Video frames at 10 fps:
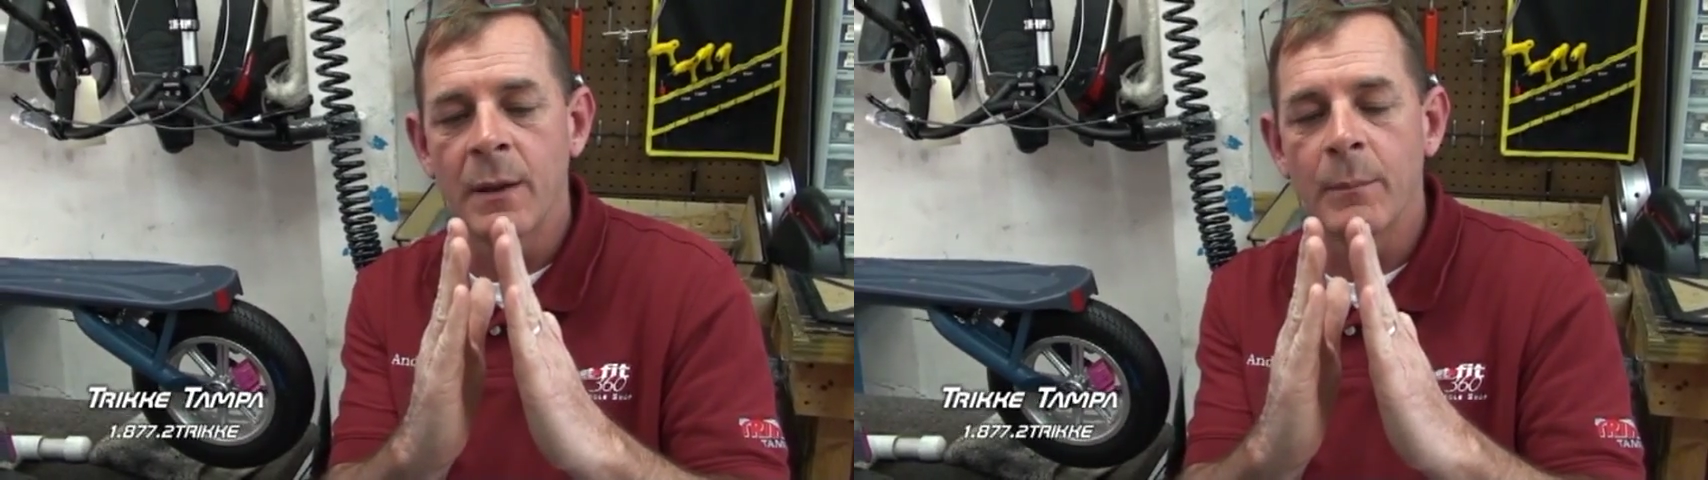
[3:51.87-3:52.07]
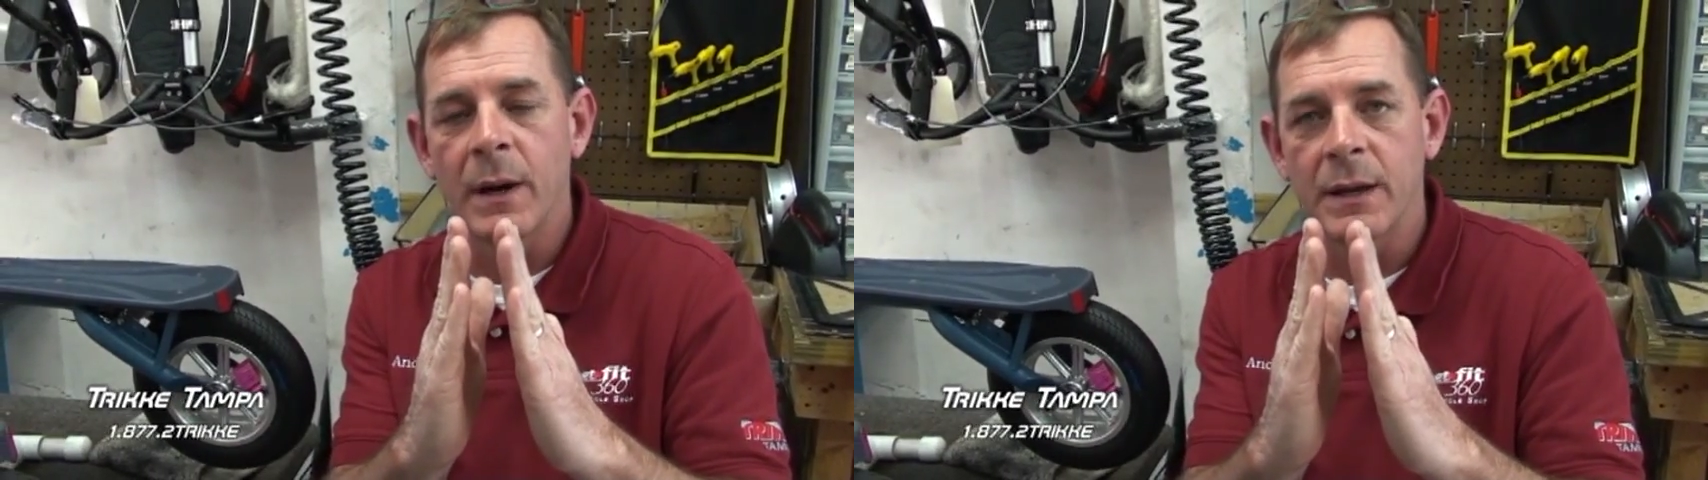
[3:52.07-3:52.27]

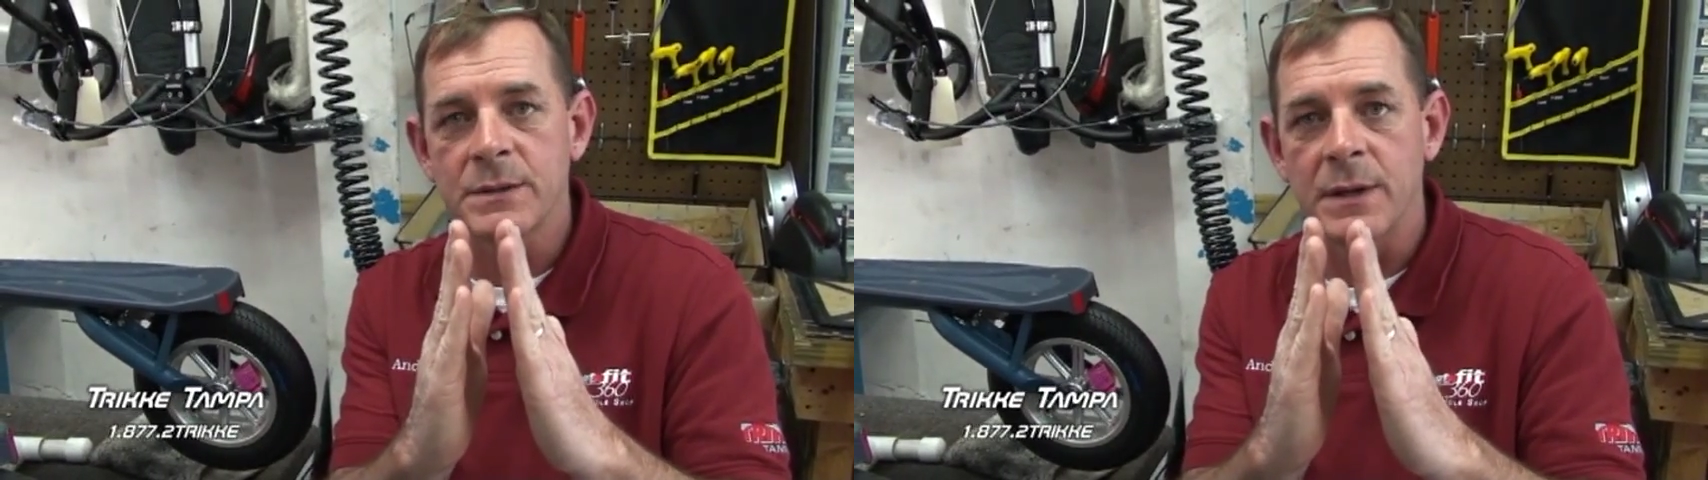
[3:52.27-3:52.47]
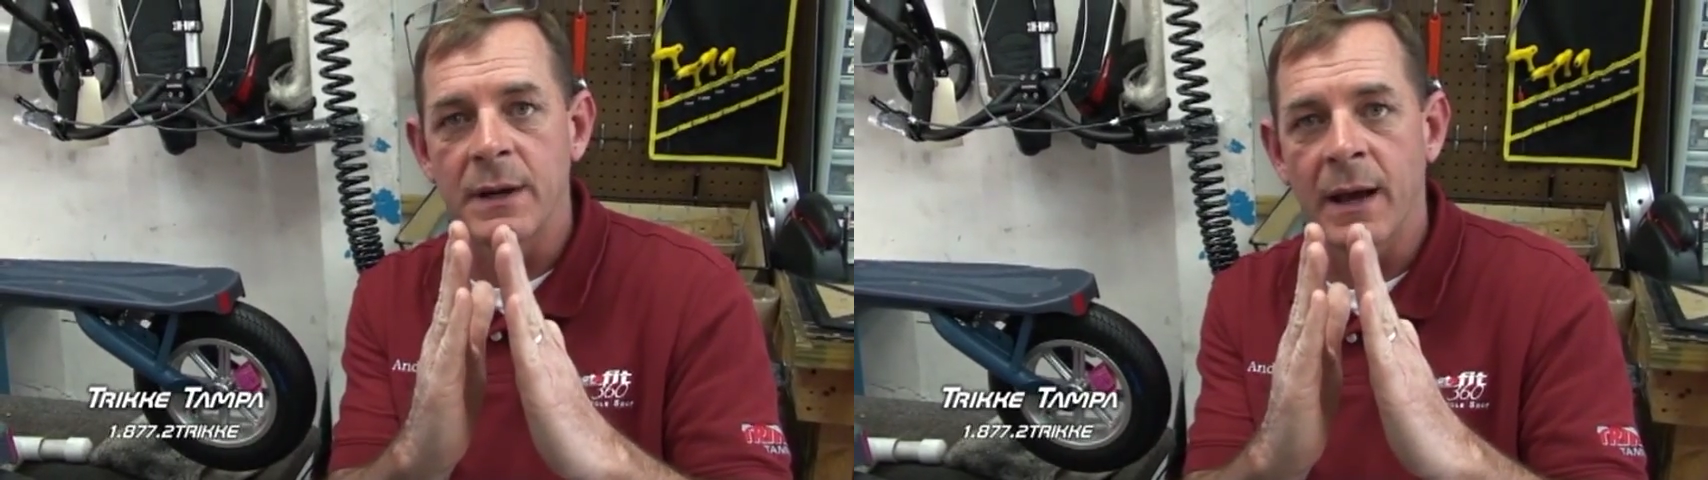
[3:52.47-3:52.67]
But
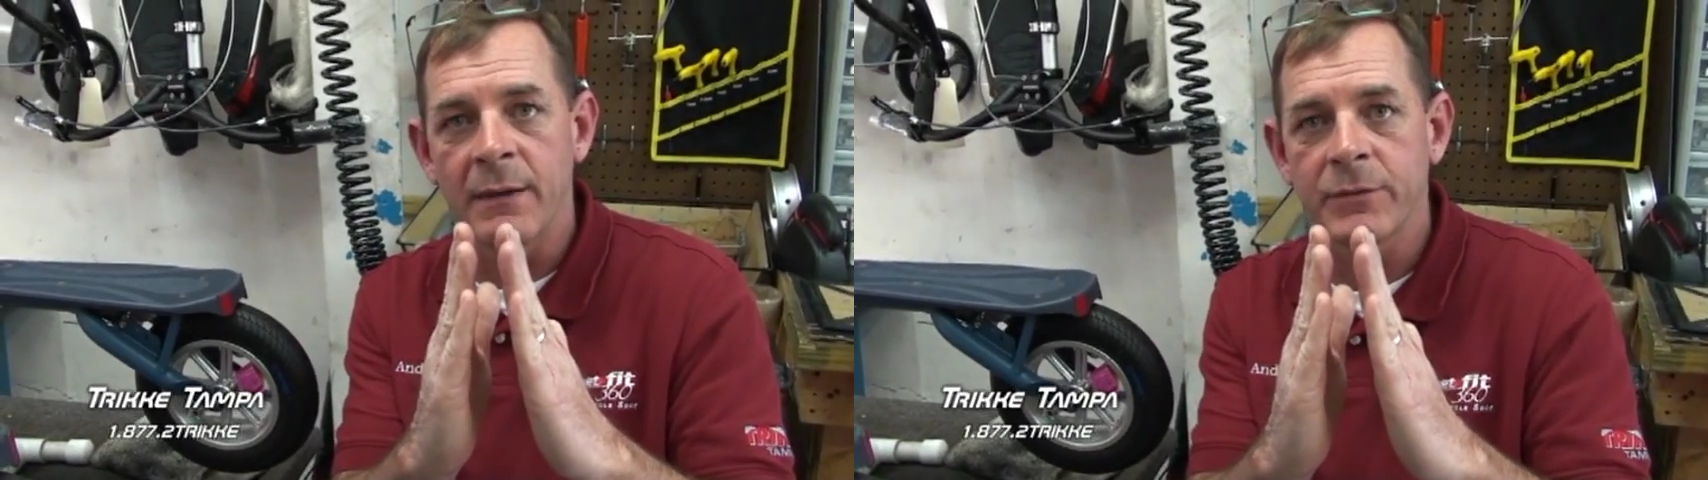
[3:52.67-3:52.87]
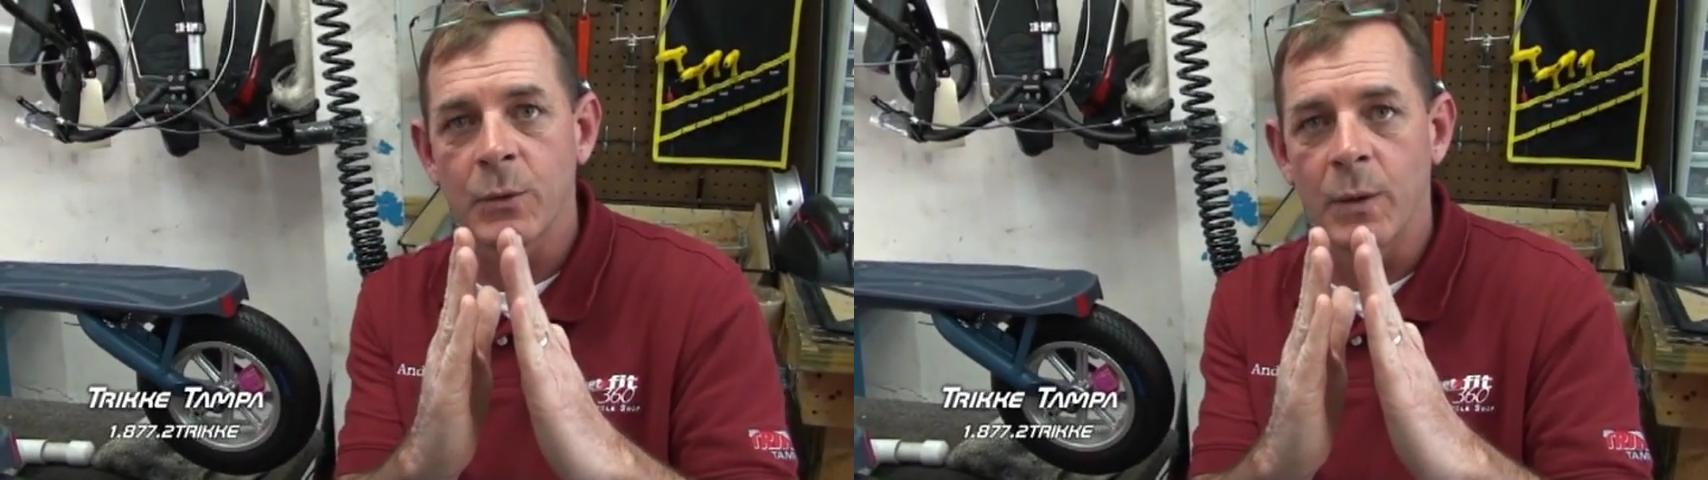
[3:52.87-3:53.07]
it's
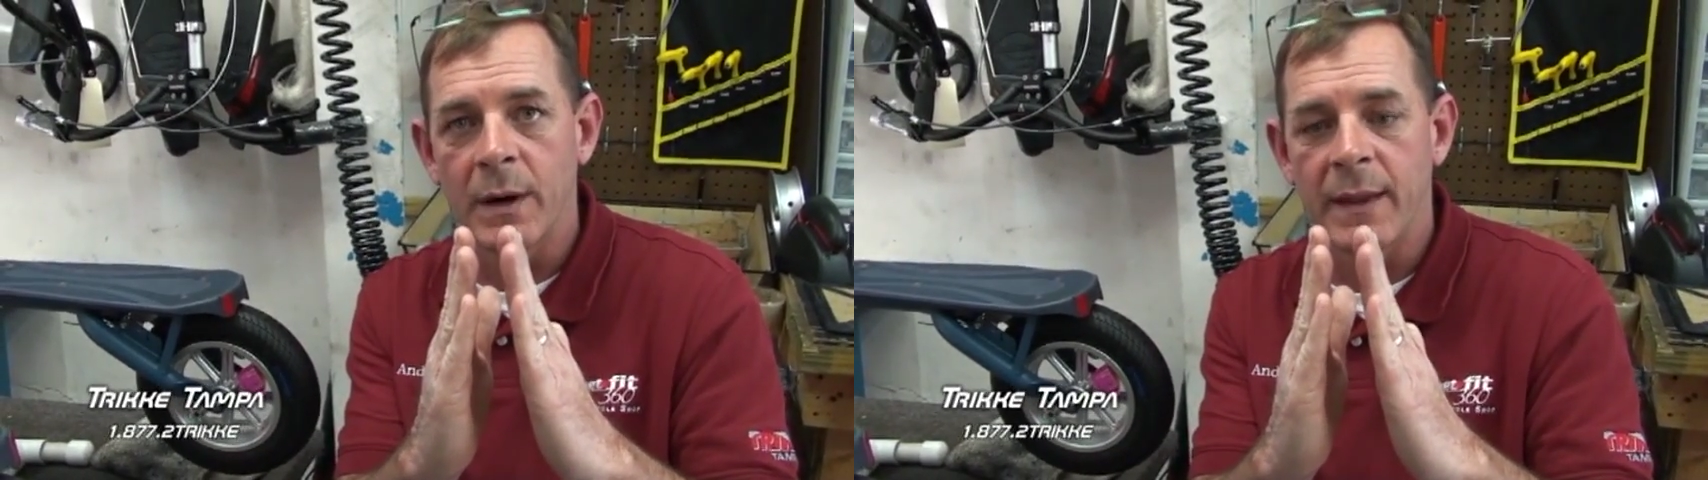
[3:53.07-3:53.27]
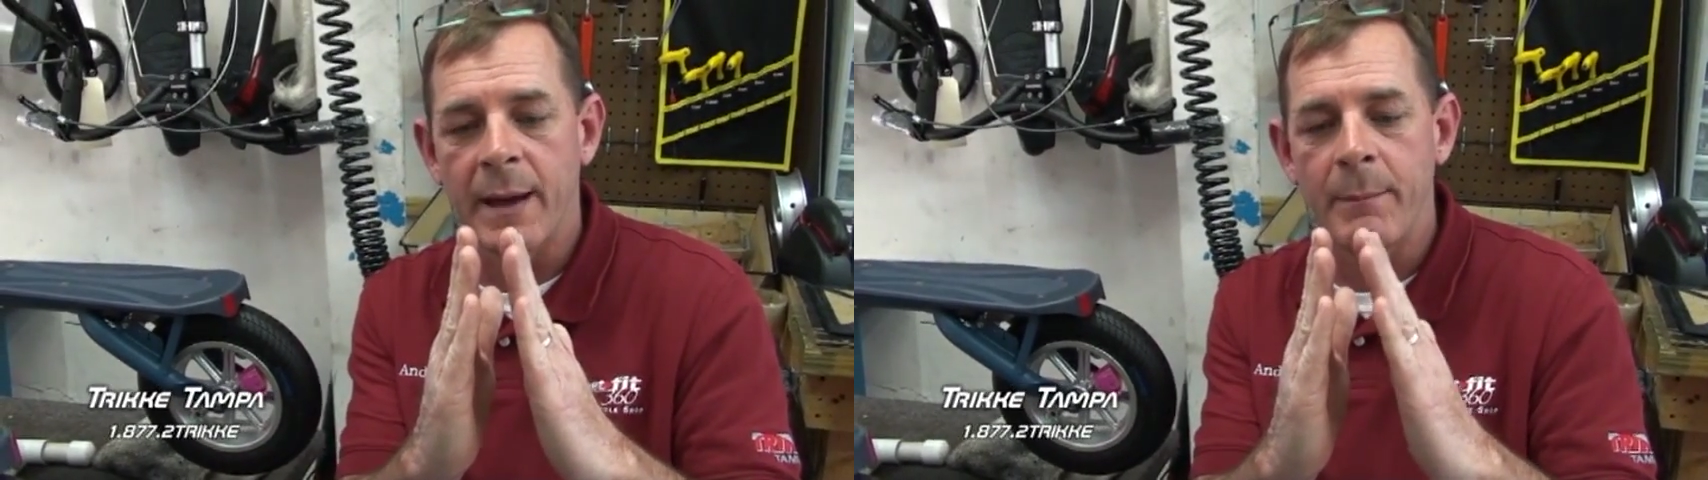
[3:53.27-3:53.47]
enough to
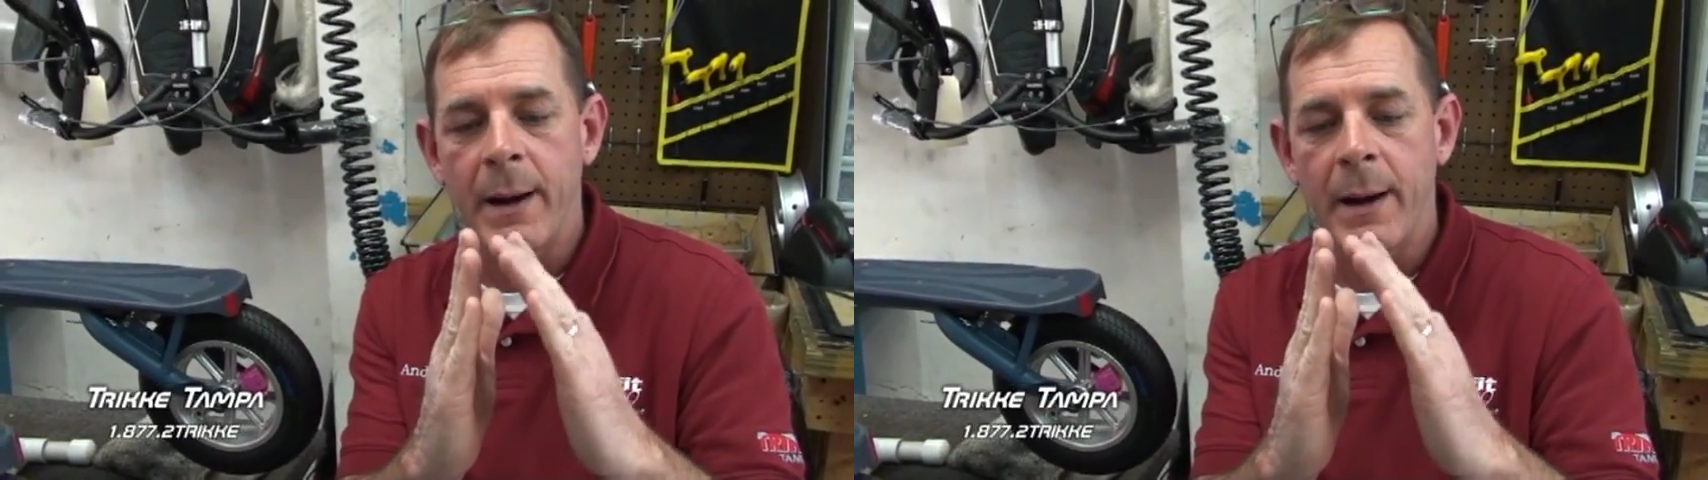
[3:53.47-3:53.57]
where that